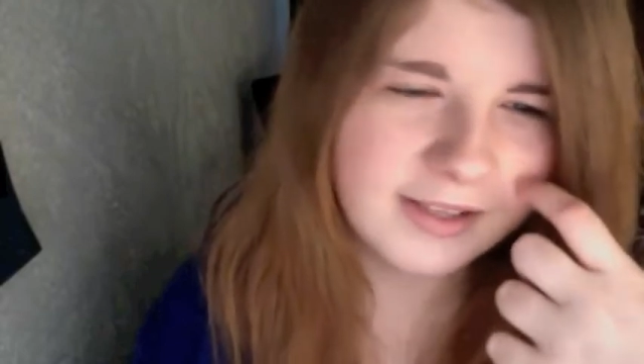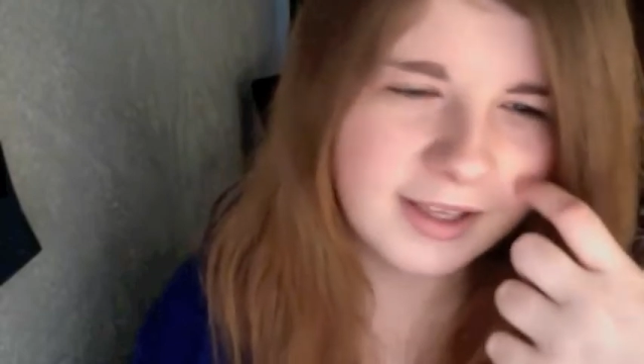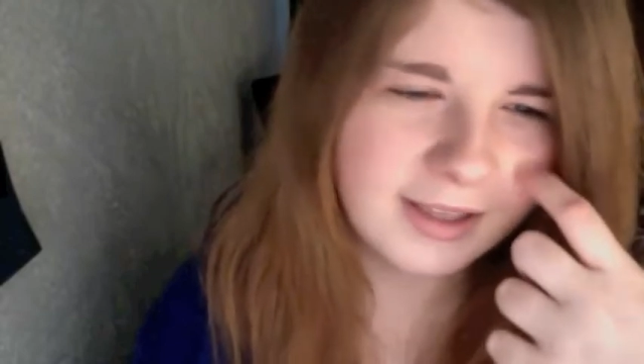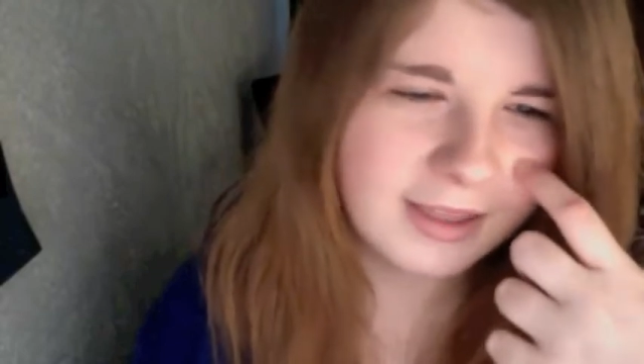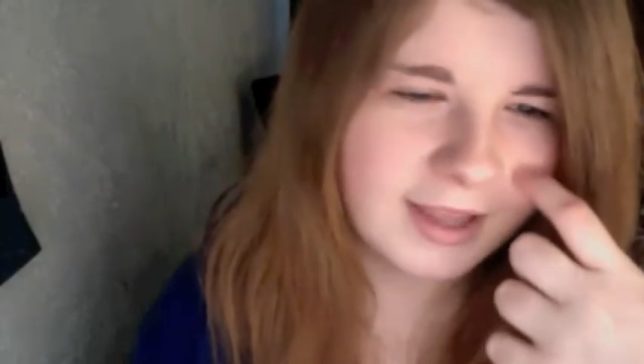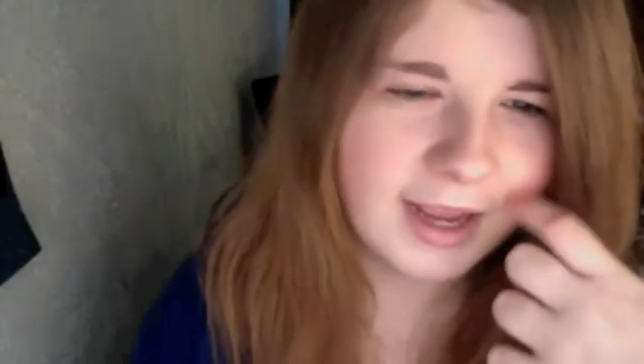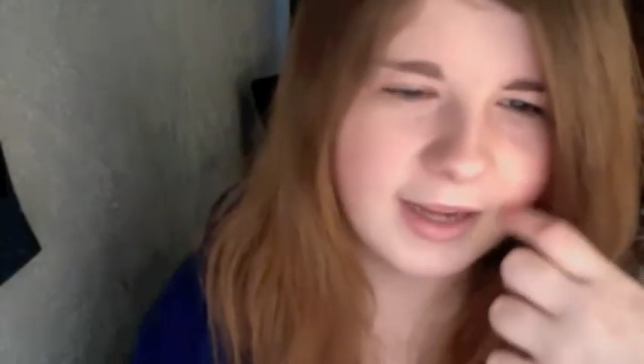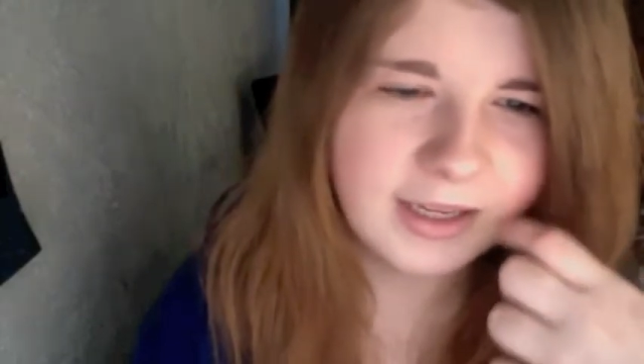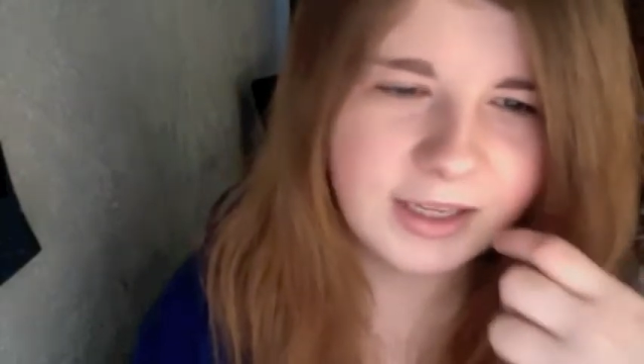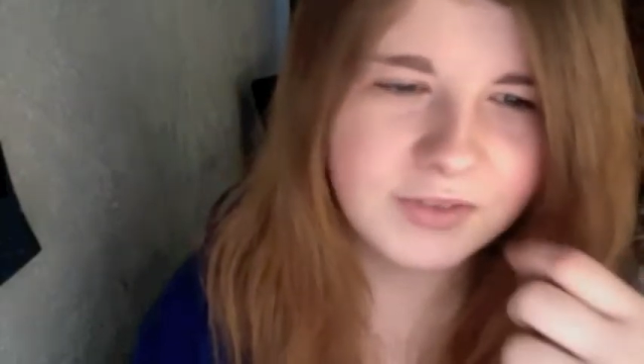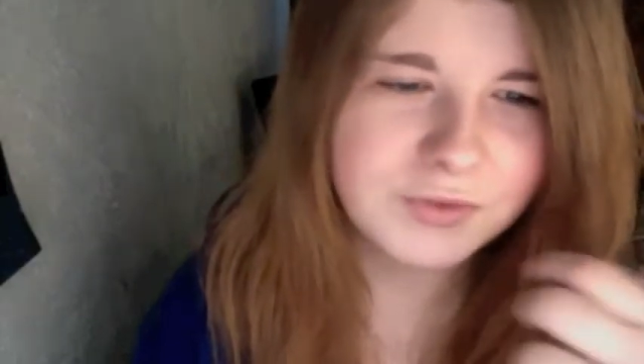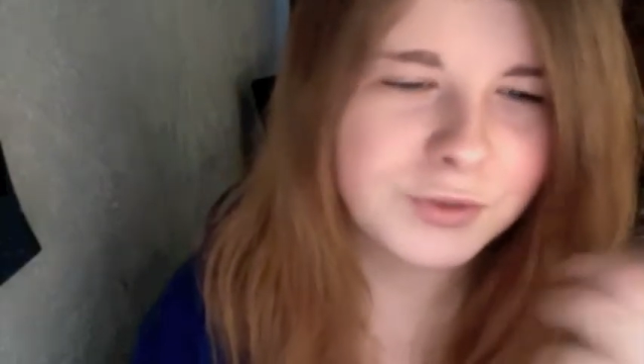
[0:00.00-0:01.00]
think that
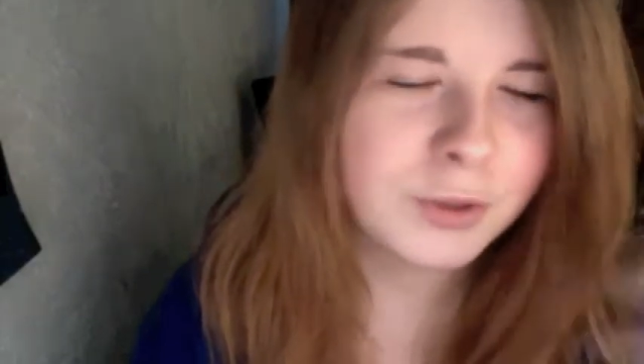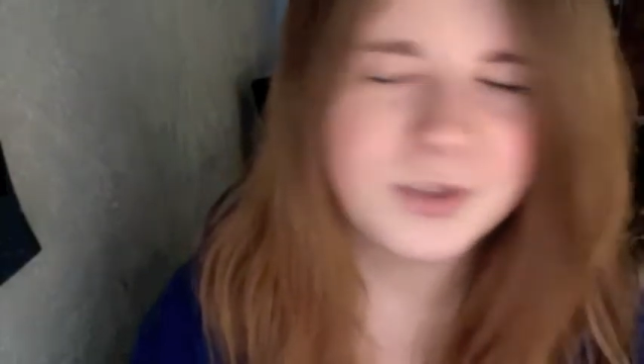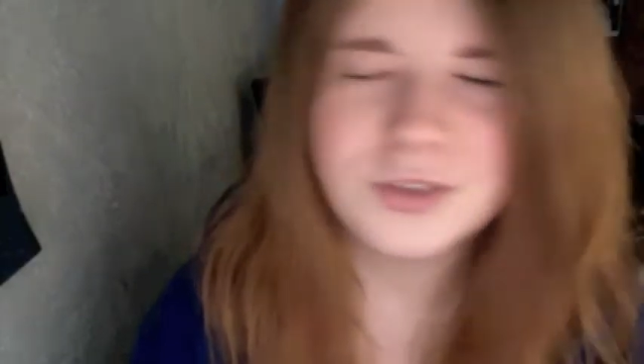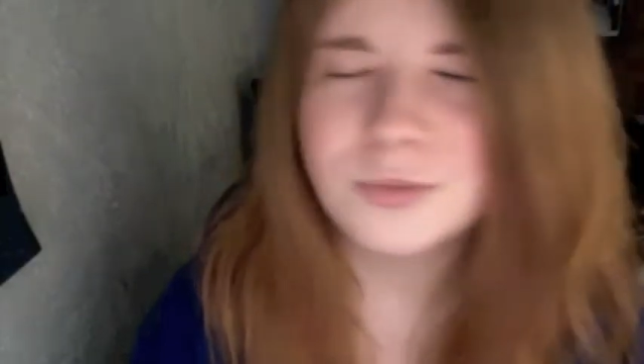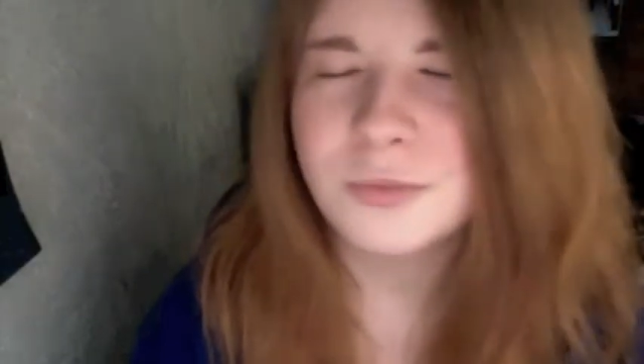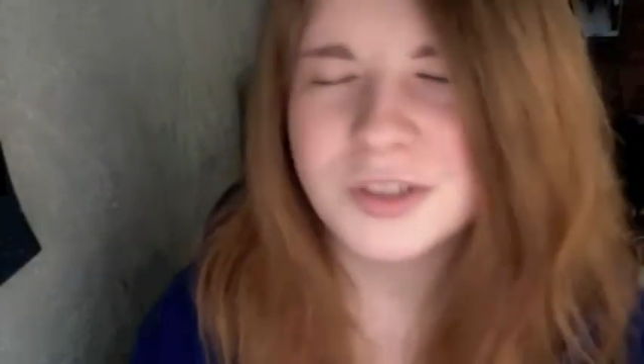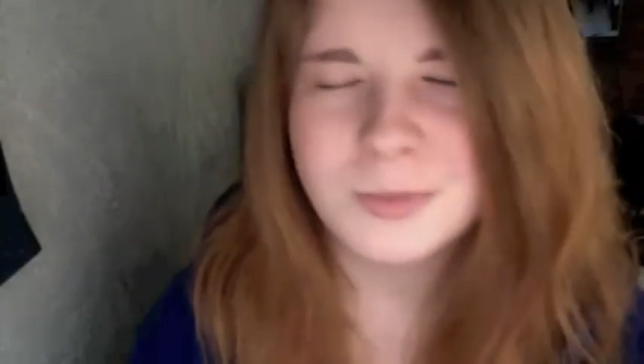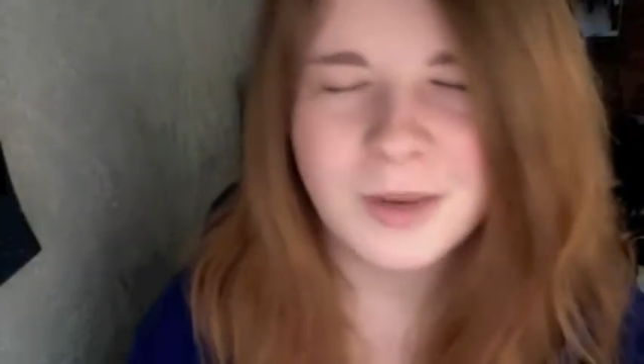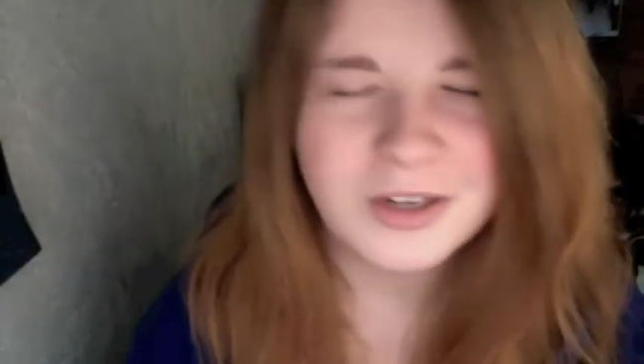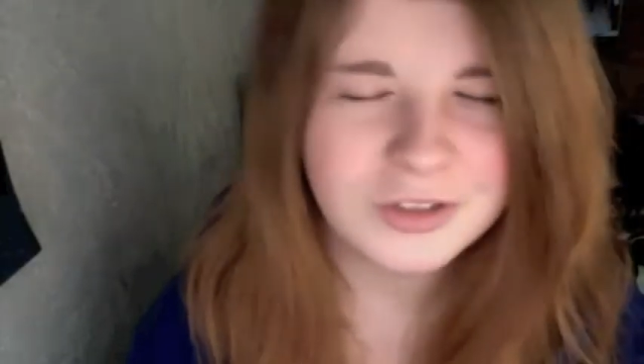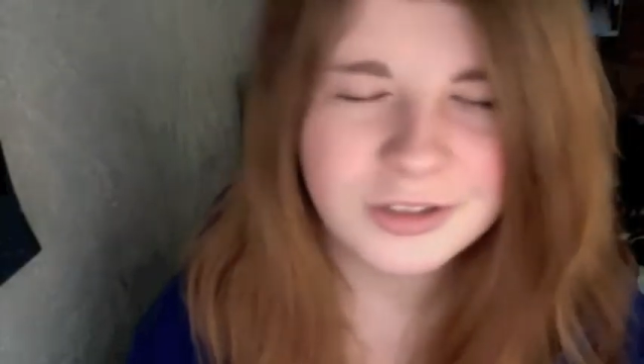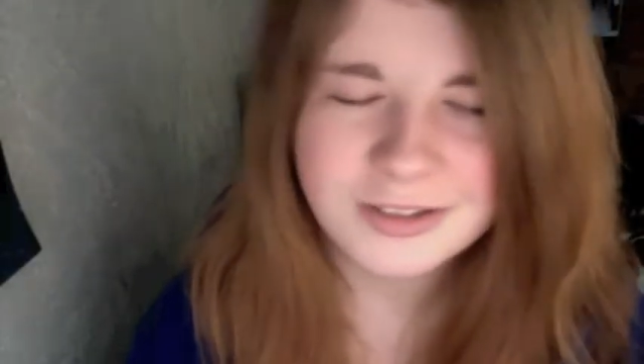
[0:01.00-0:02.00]
he's so much more
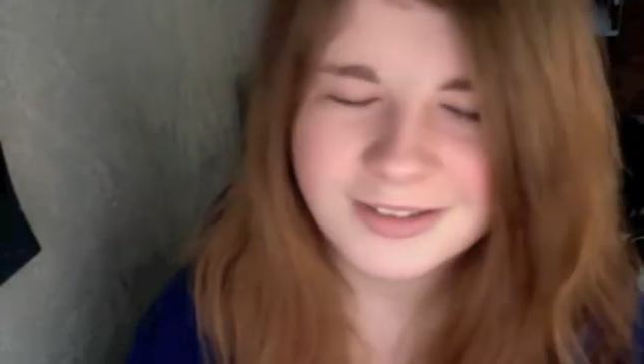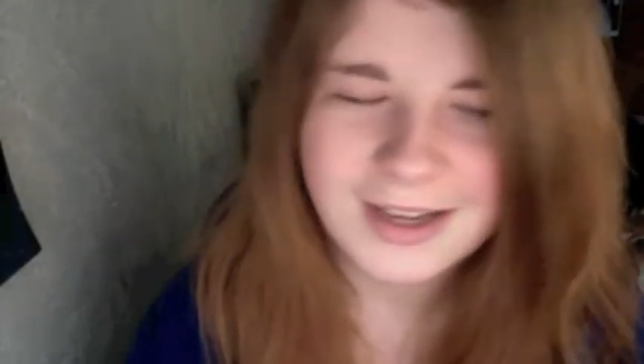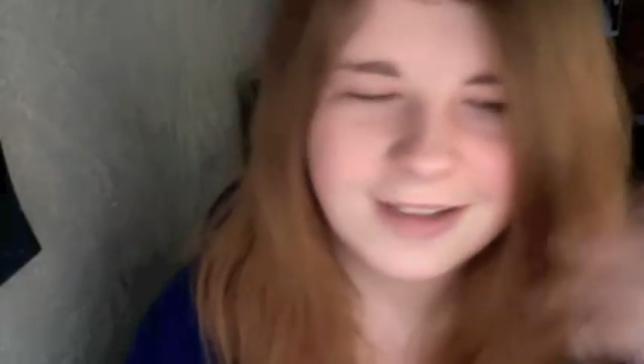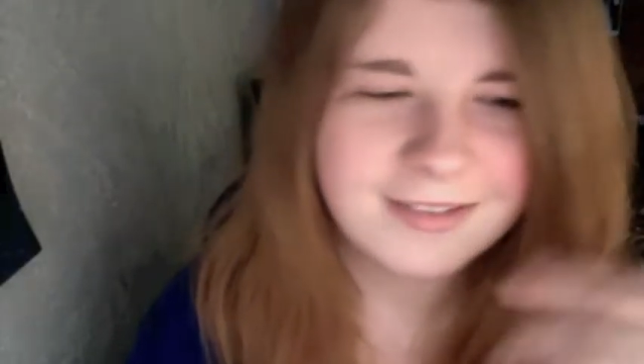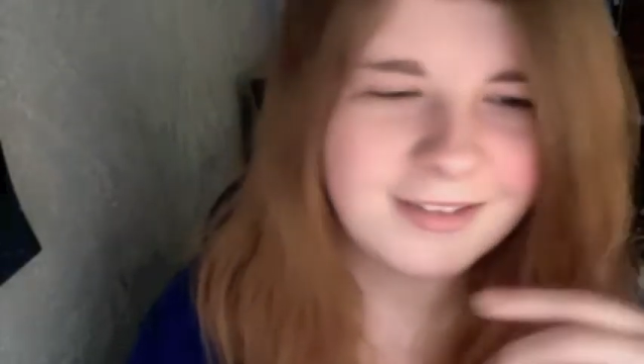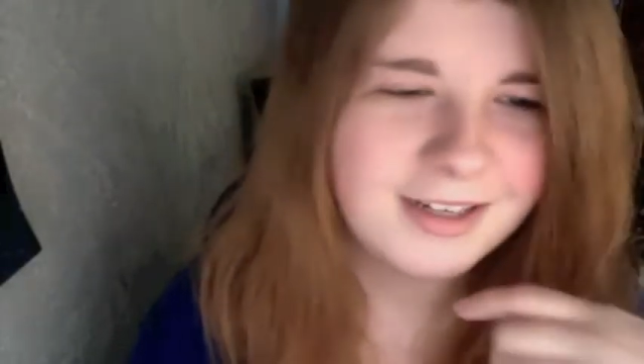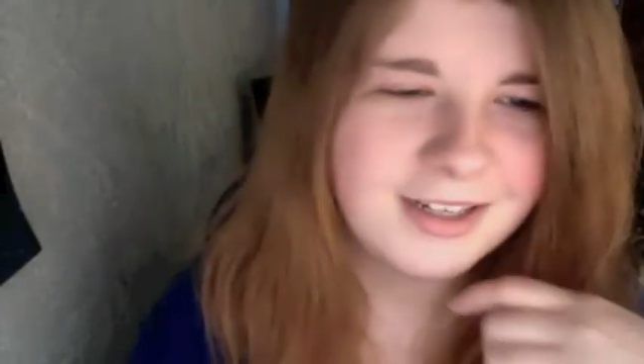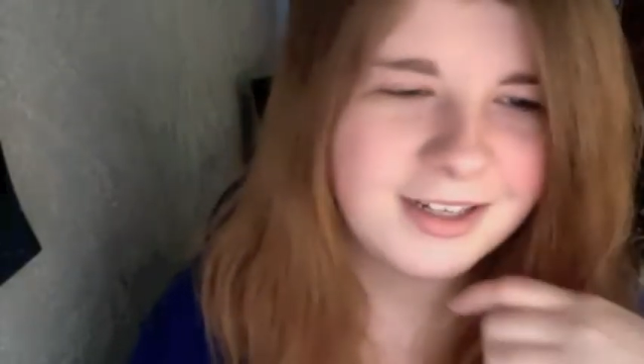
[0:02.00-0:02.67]
special and talented.